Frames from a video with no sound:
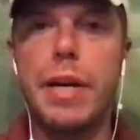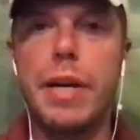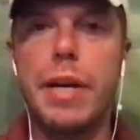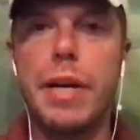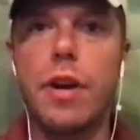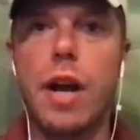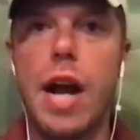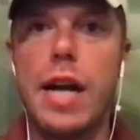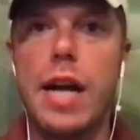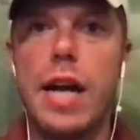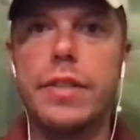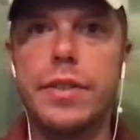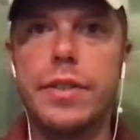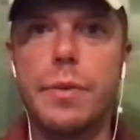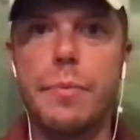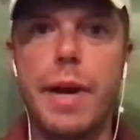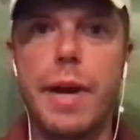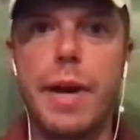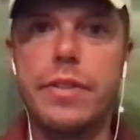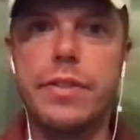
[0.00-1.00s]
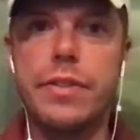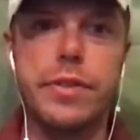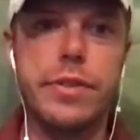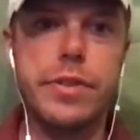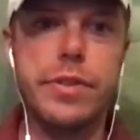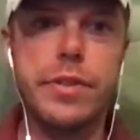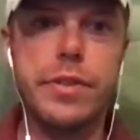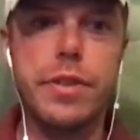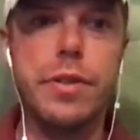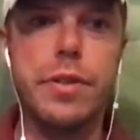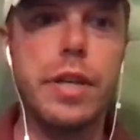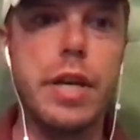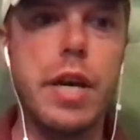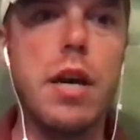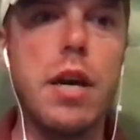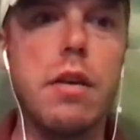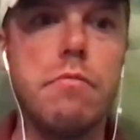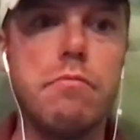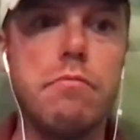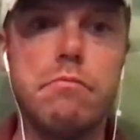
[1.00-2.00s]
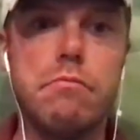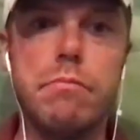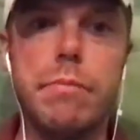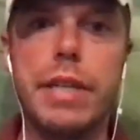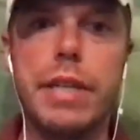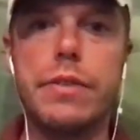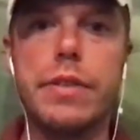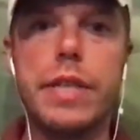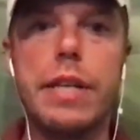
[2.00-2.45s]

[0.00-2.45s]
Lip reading: grass at the Masters, so yeah, makes sense.